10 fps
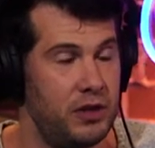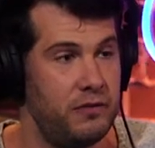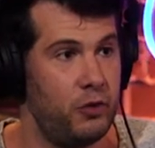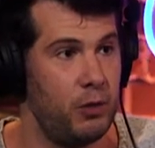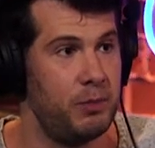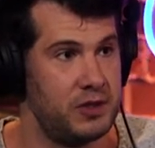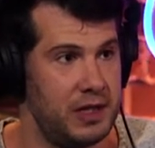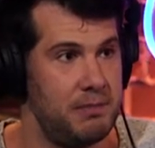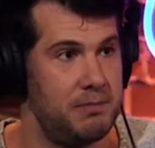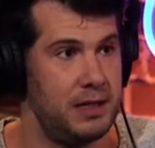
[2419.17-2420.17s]
of
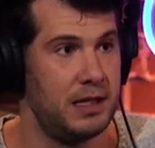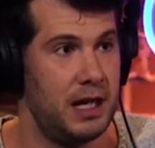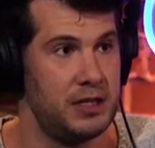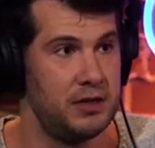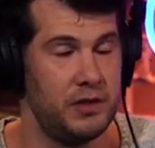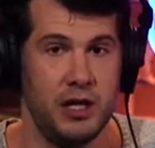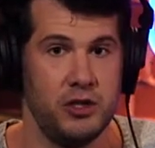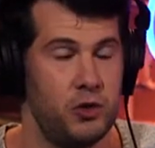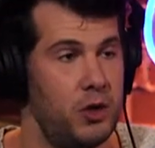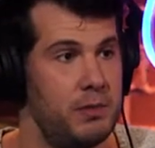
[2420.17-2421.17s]
4% because of
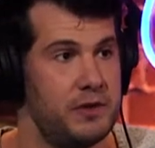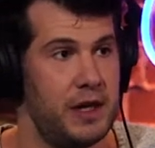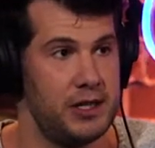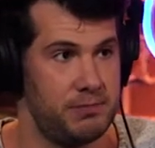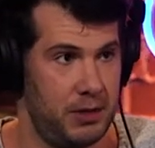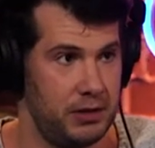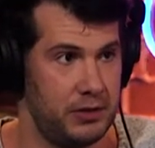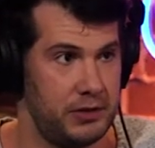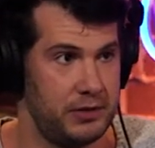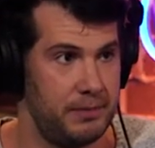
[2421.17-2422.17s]
untoward massage
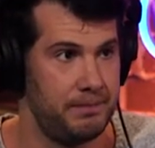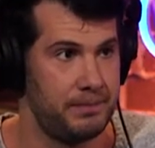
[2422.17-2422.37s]
parlors.